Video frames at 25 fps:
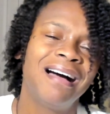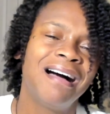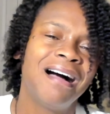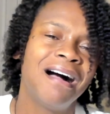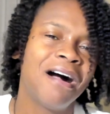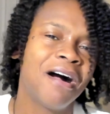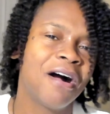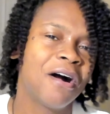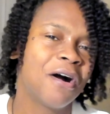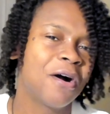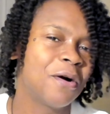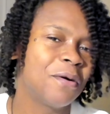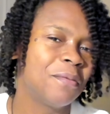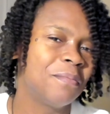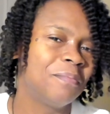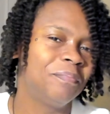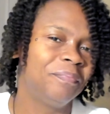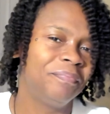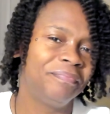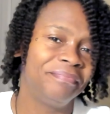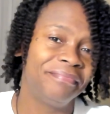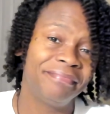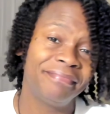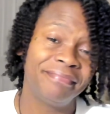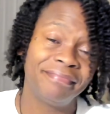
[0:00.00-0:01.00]

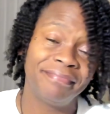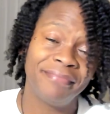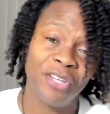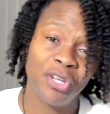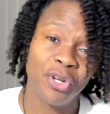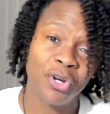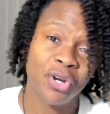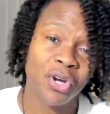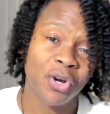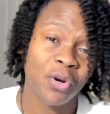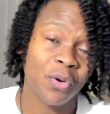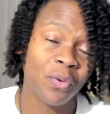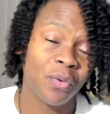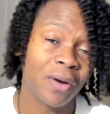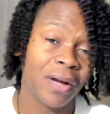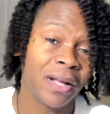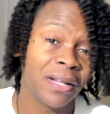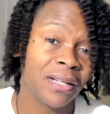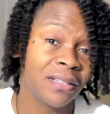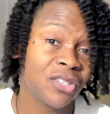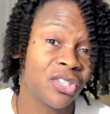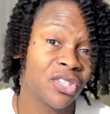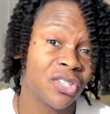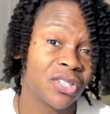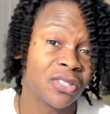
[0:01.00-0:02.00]
Um, you know,
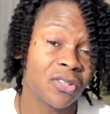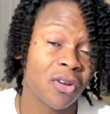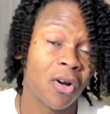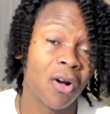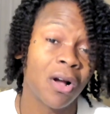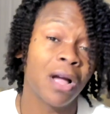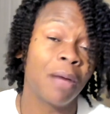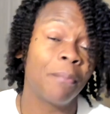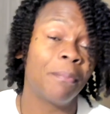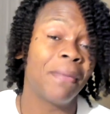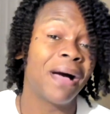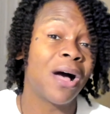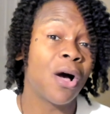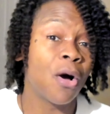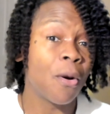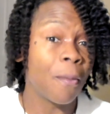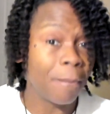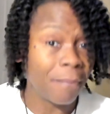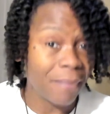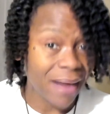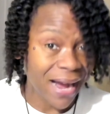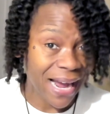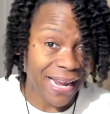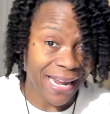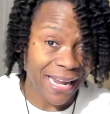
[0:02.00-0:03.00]
and just talk about
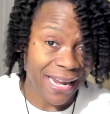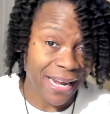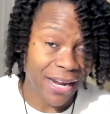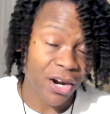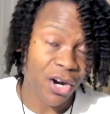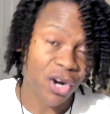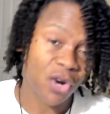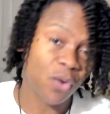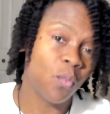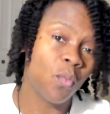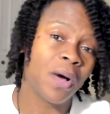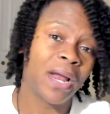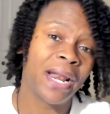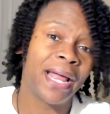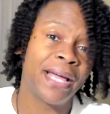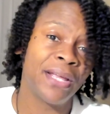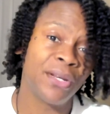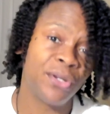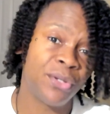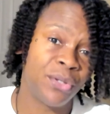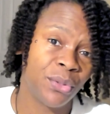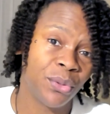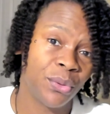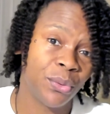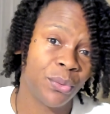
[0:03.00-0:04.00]
my hair and what I
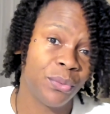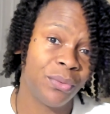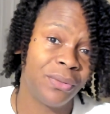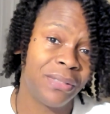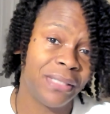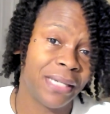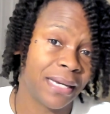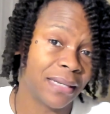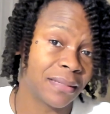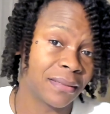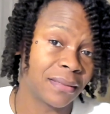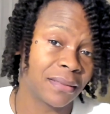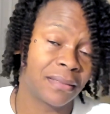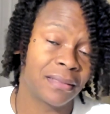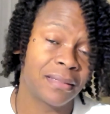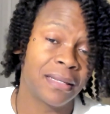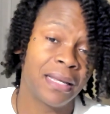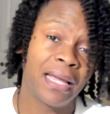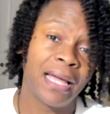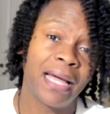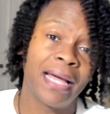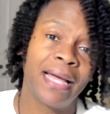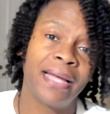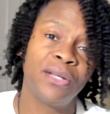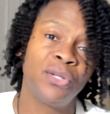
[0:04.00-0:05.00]
do. Yes.
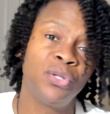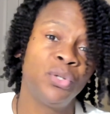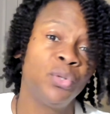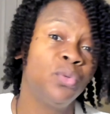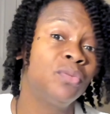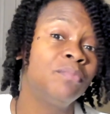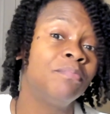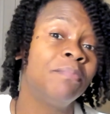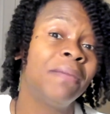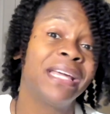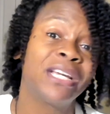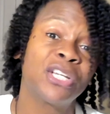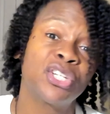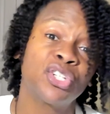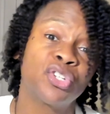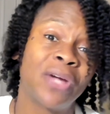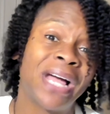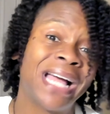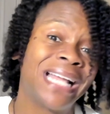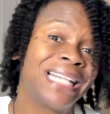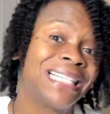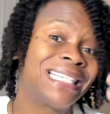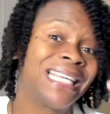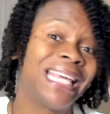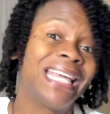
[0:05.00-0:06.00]
I do make sure
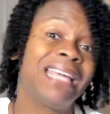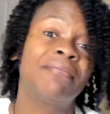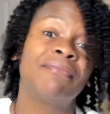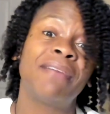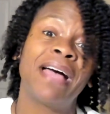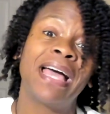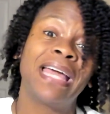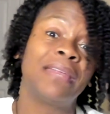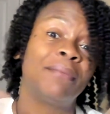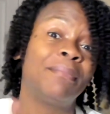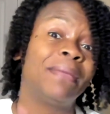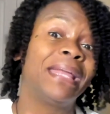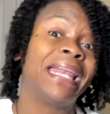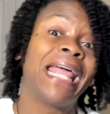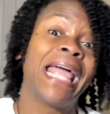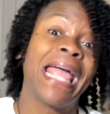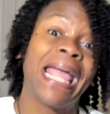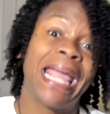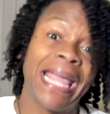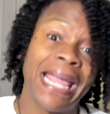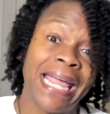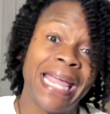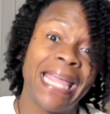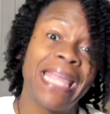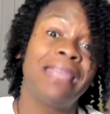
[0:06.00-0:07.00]
I take vitamin
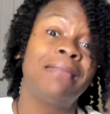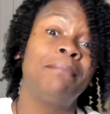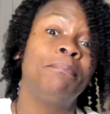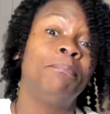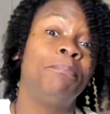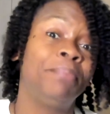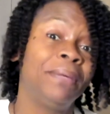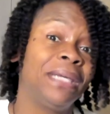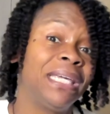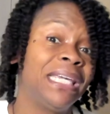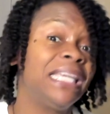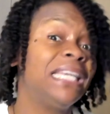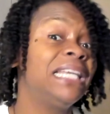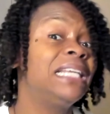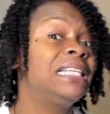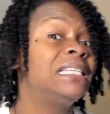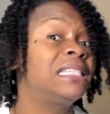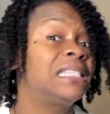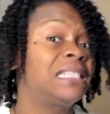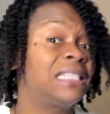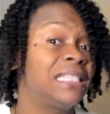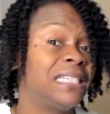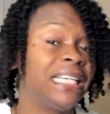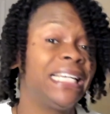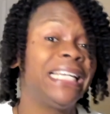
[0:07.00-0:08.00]
A, B,
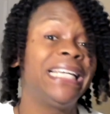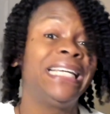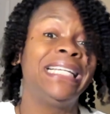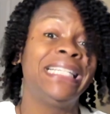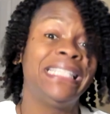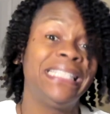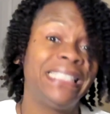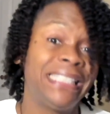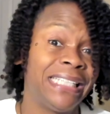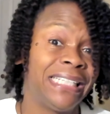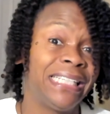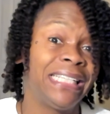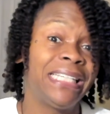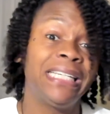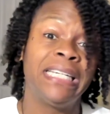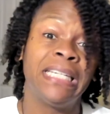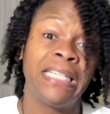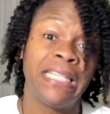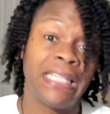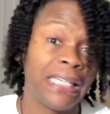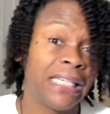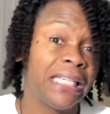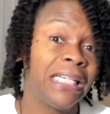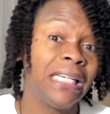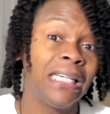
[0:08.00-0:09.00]
C, D,
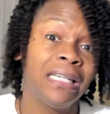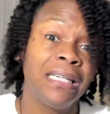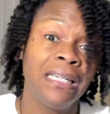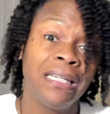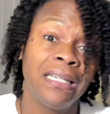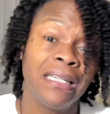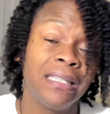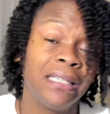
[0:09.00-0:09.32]
E.